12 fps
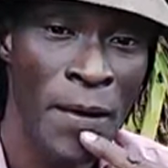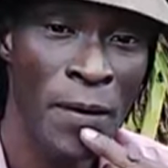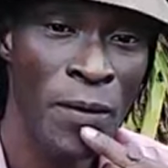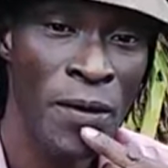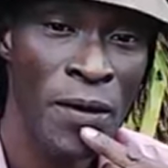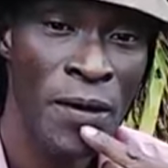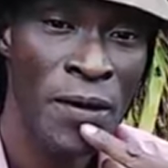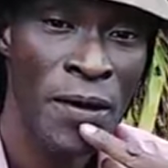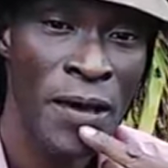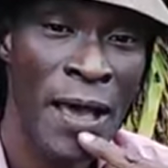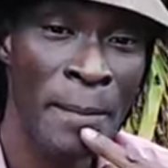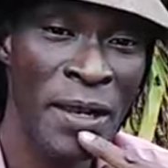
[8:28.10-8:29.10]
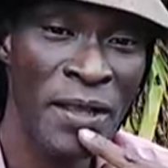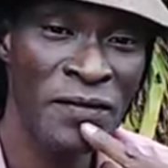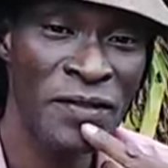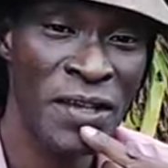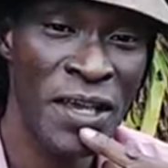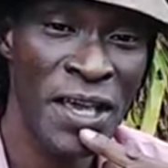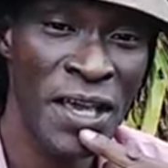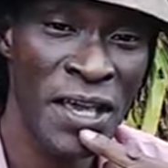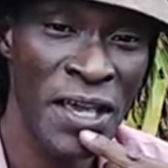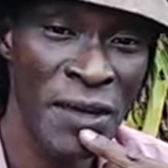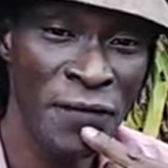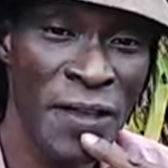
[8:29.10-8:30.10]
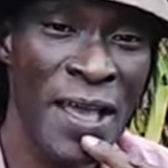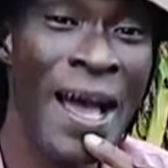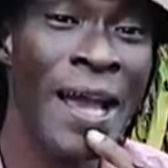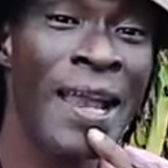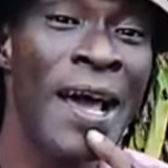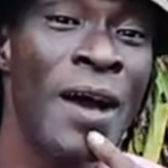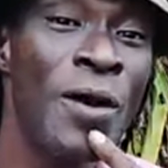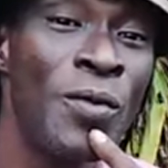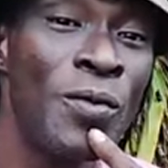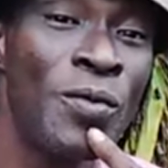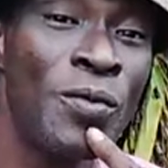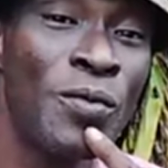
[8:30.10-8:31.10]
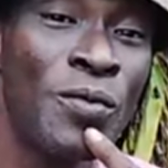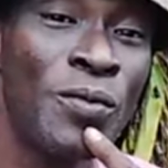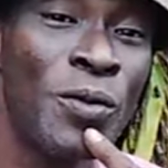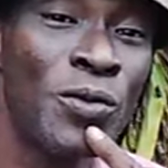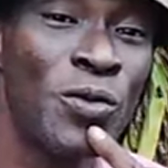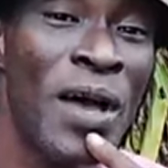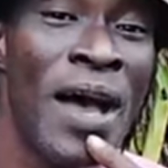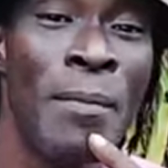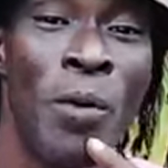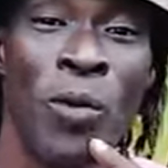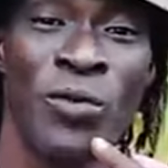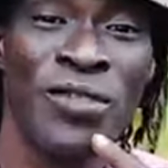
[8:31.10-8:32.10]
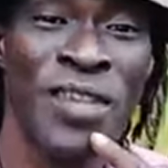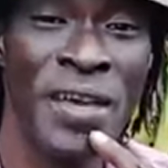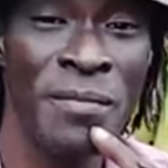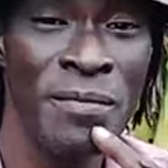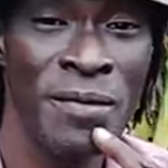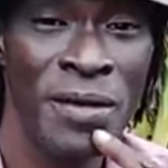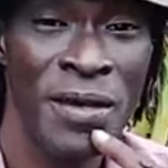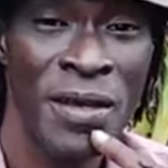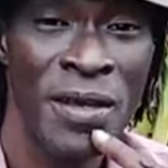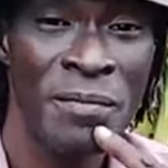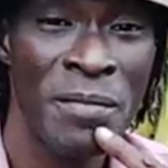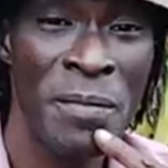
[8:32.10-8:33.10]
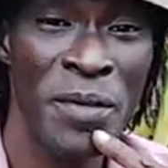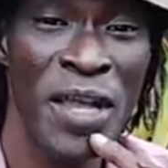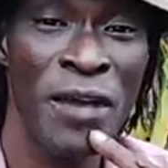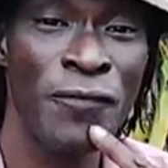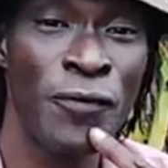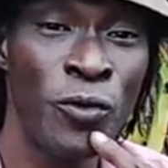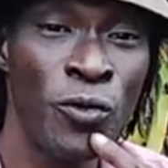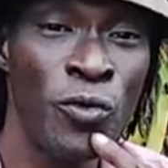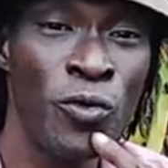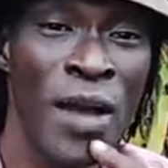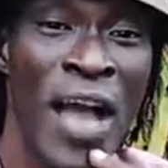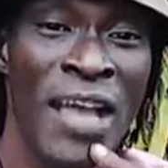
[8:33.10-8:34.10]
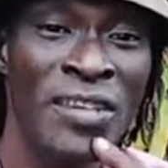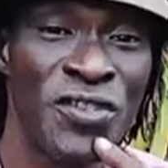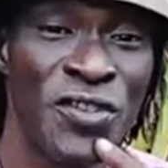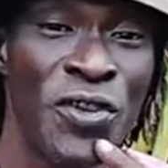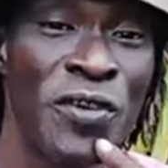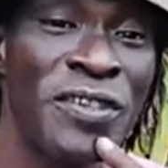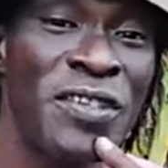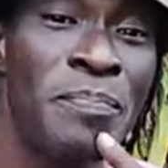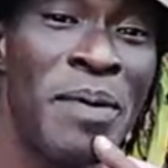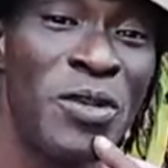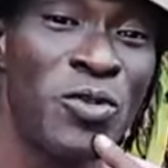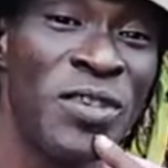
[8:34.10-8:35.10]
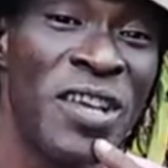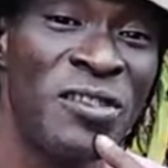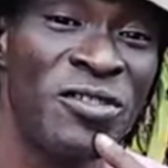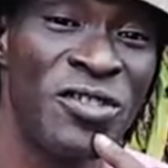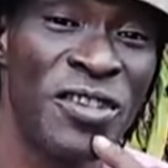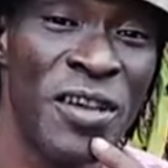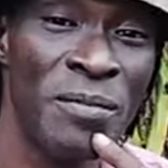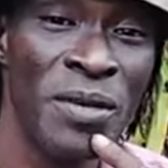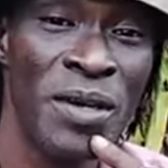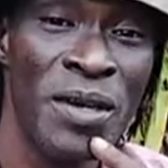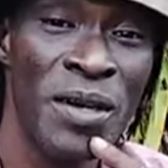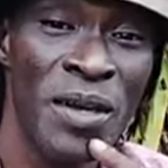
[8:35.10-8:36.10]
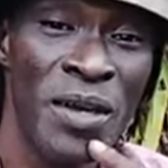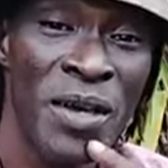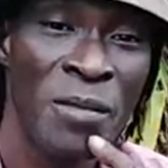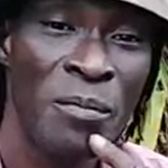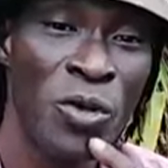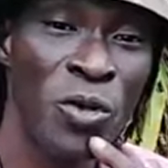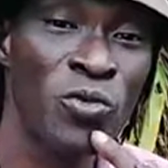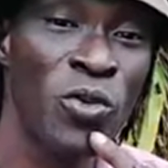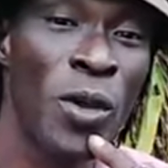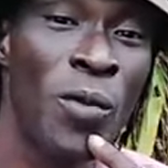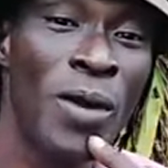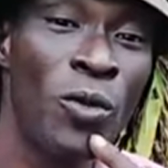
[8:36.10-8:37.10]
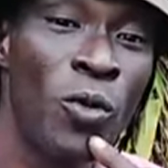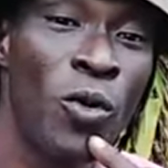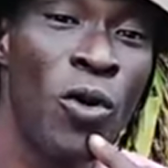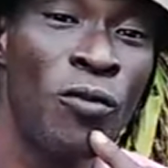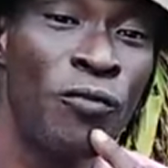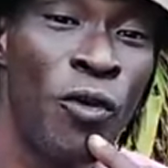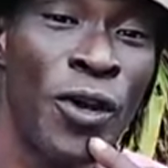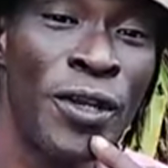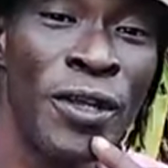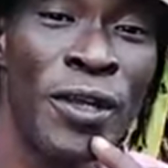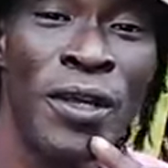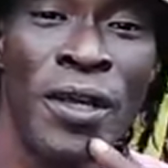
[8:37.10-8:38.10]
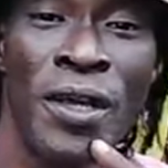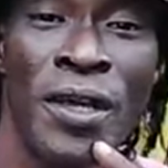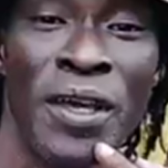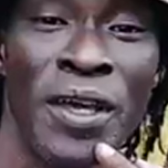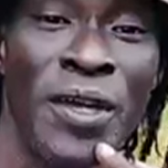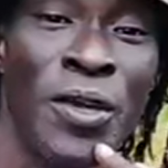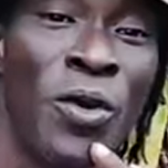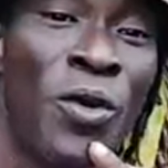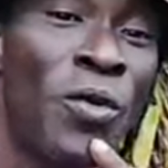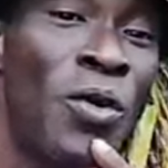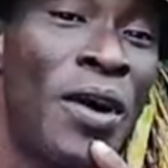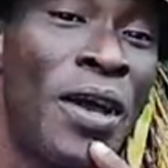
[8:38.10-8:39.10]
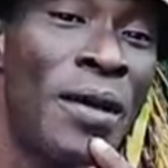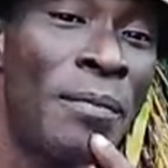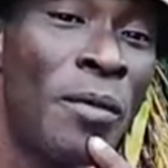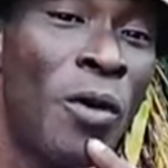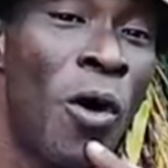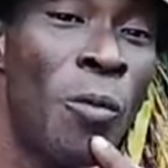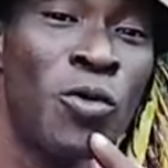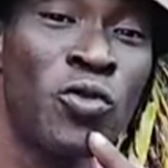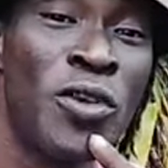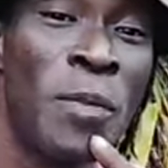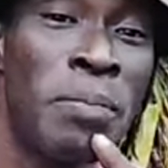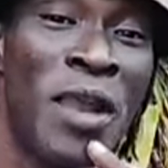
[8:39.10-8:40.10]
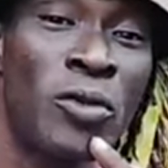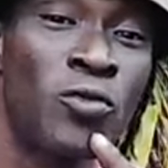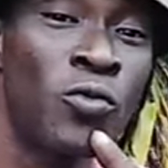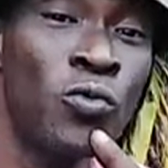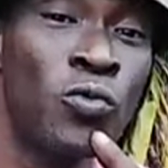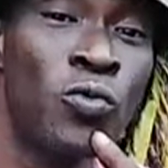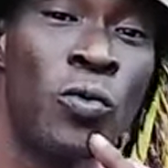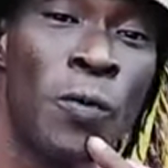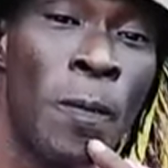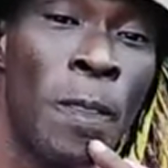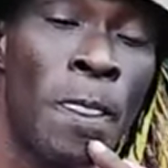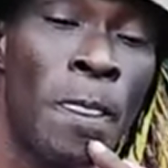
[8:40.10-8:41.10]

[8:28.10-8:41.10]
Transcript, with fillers: you know, I believe say if they allow not to arm them, maybe in a few high security personnel them, but not to a one old convoy, you know, almost to a platoon,